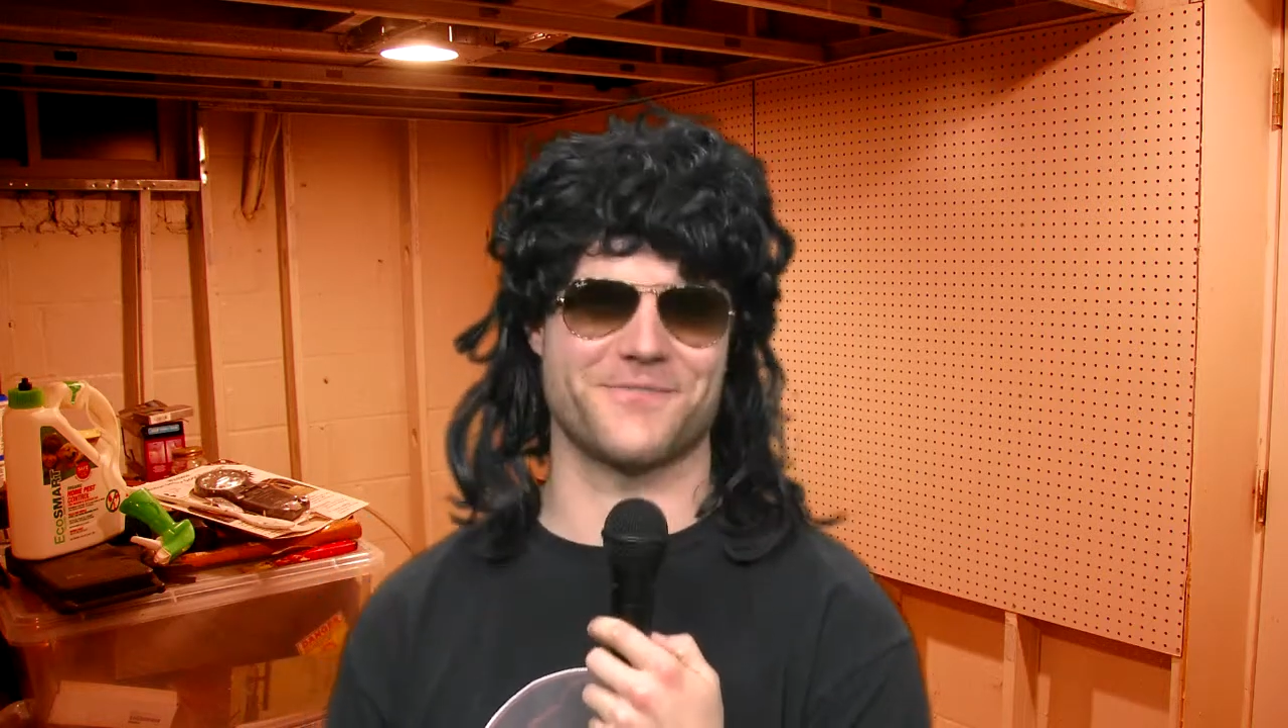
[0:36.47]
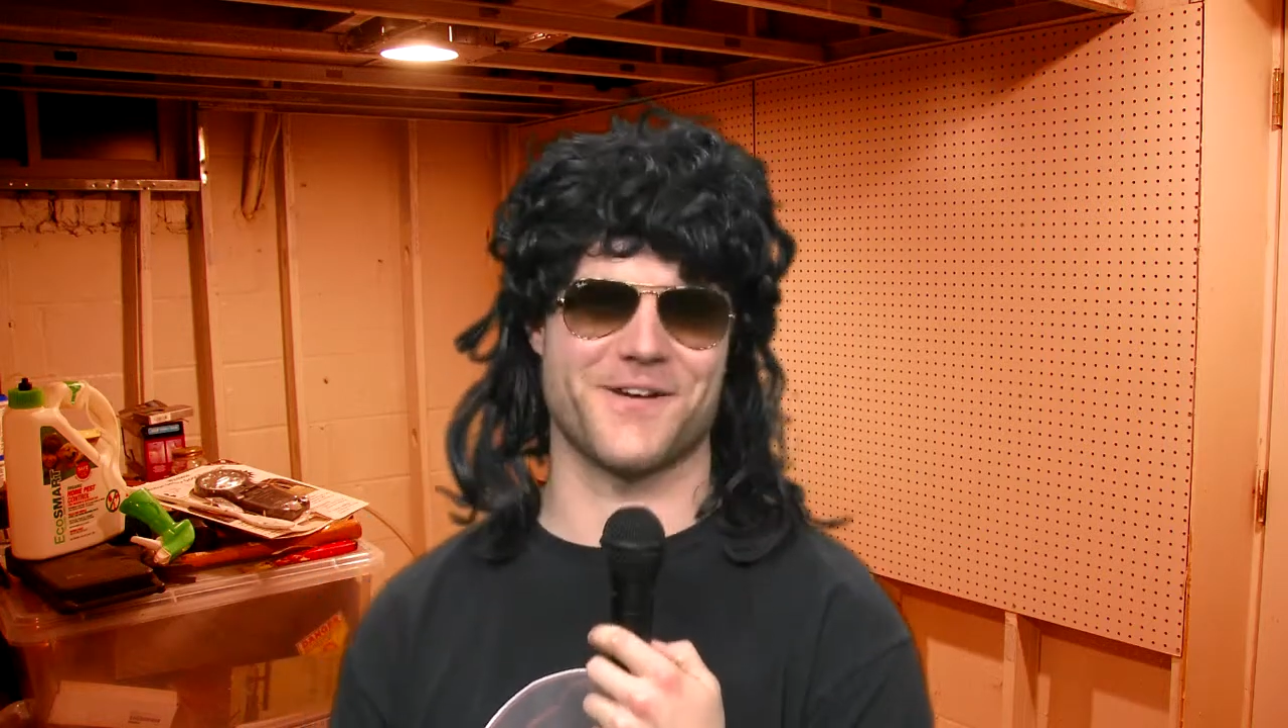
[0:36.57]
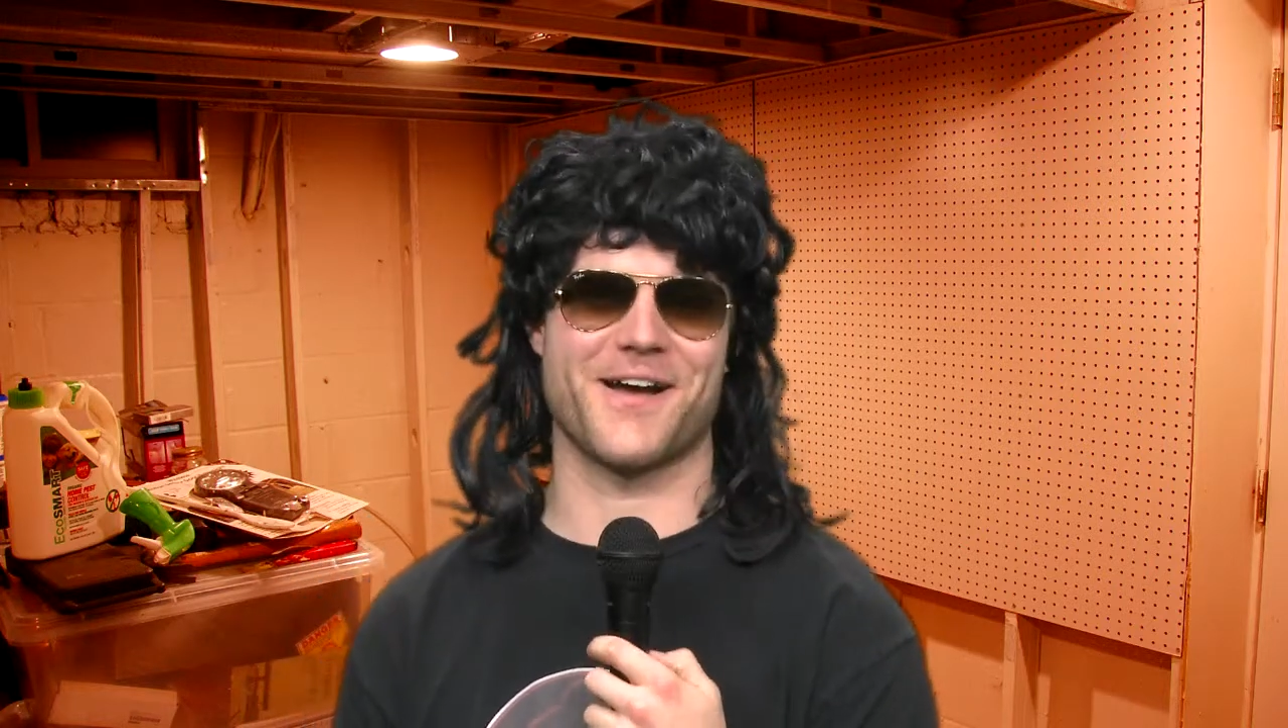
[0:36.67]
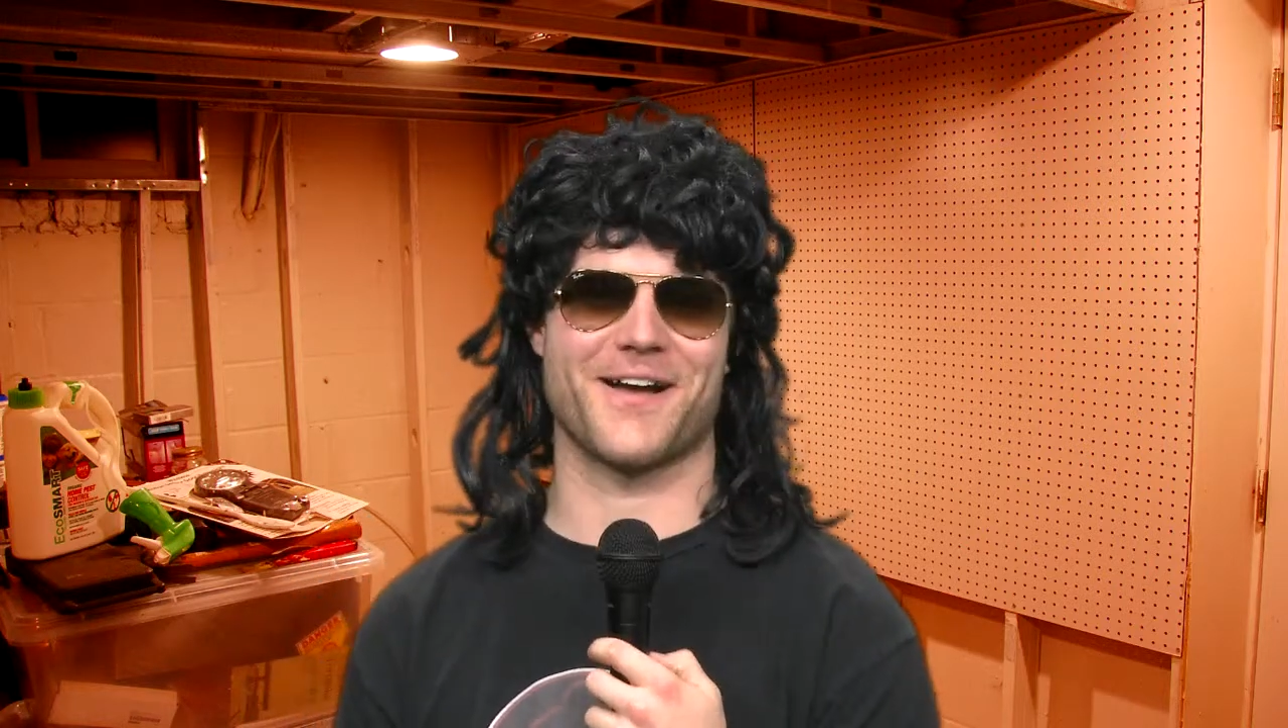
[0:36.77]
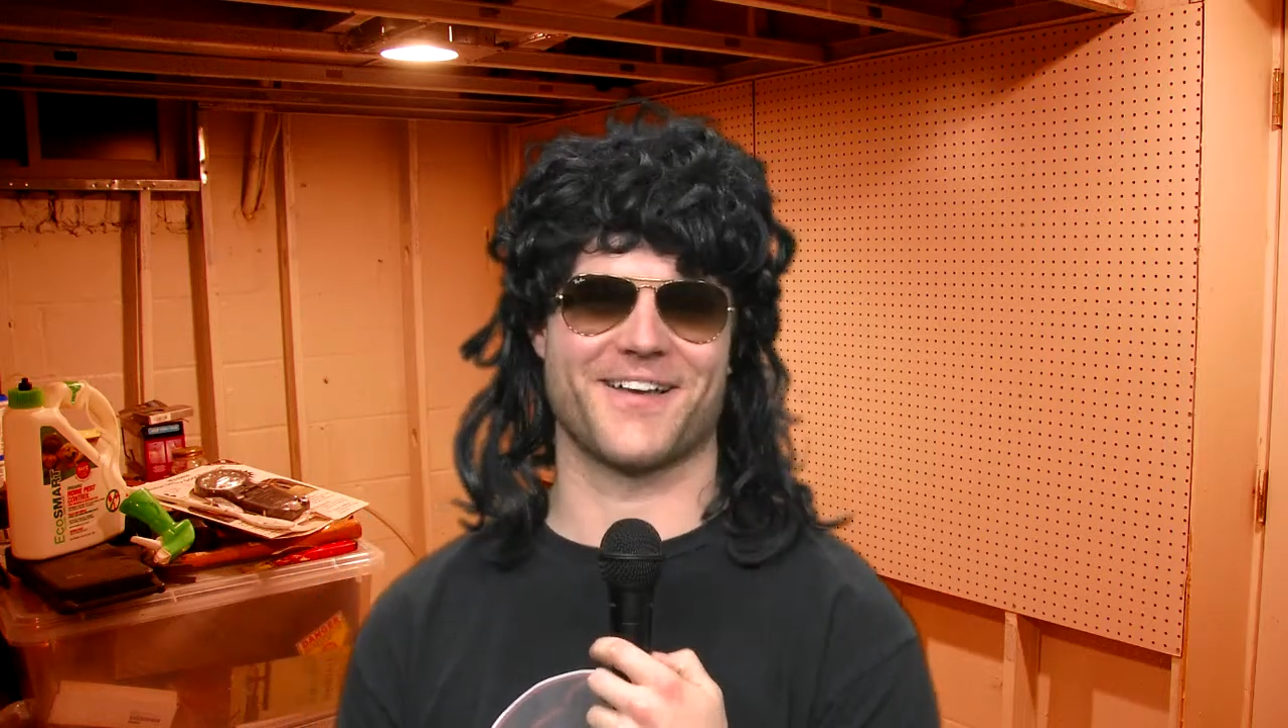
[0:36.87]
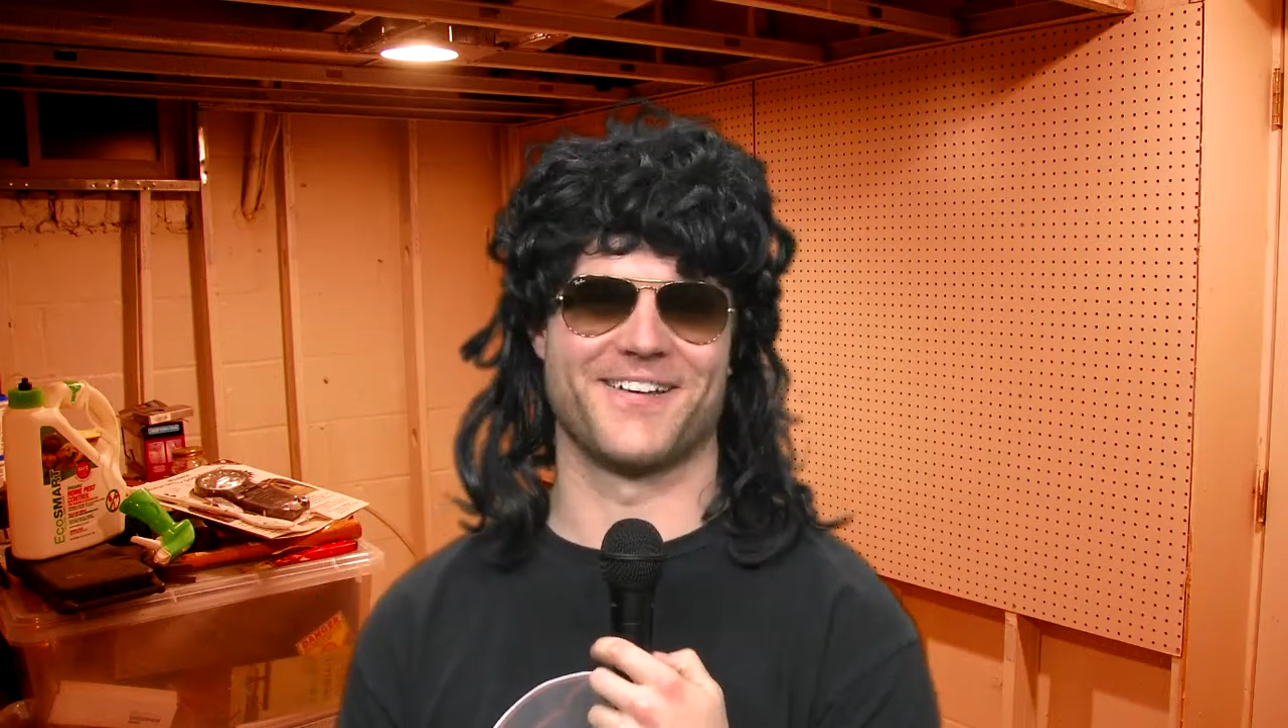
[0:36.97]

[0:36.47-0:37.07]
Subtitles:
rock.